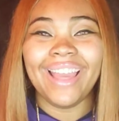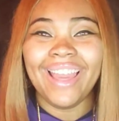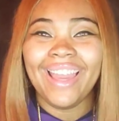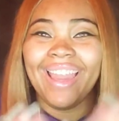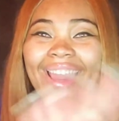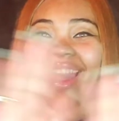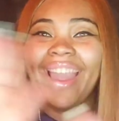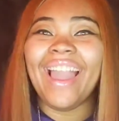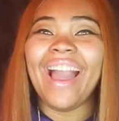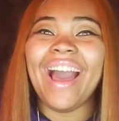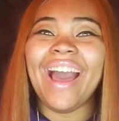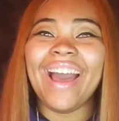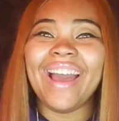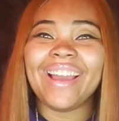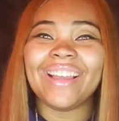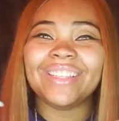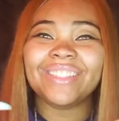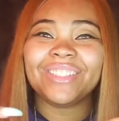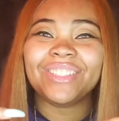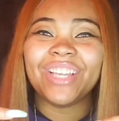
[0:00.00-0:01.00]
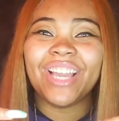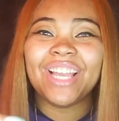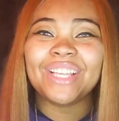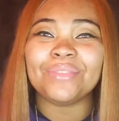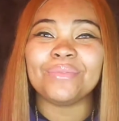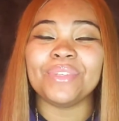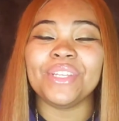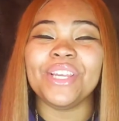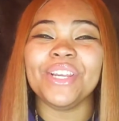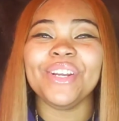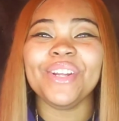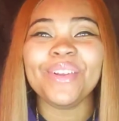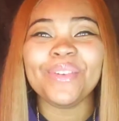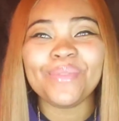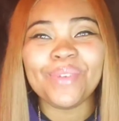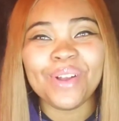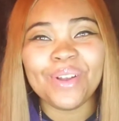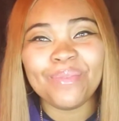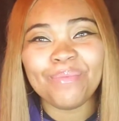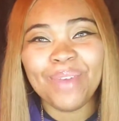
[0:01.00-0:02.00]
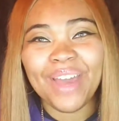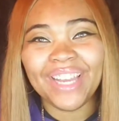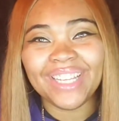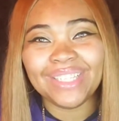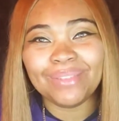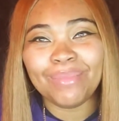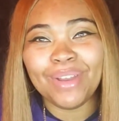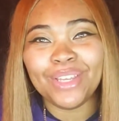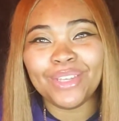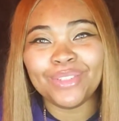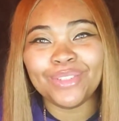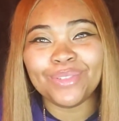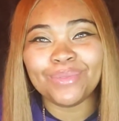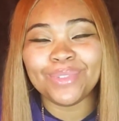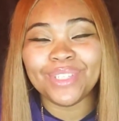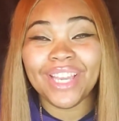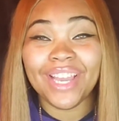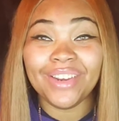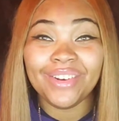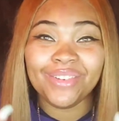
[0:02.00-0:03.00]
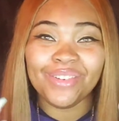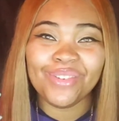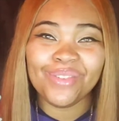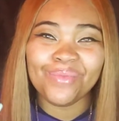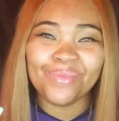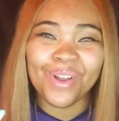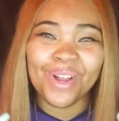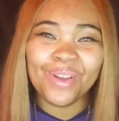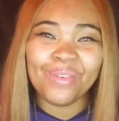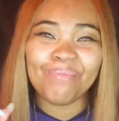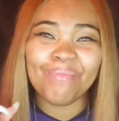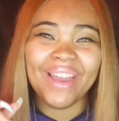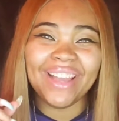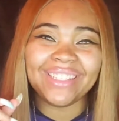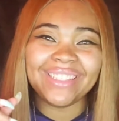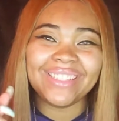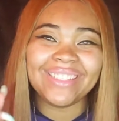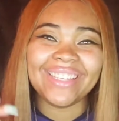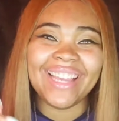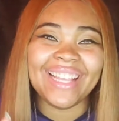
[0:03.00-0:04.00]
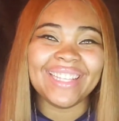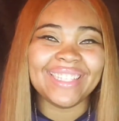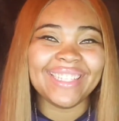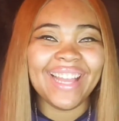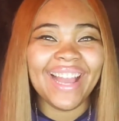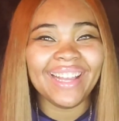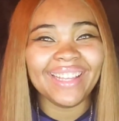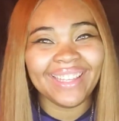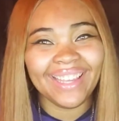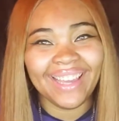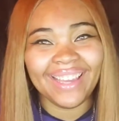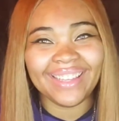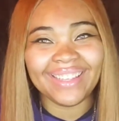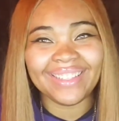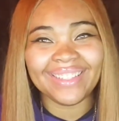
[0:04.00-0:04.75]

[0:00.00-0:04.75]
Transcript: Hey guys, Jasmine here and welcome back to my YouTube channel. Welcome back to JazzyGotKicks.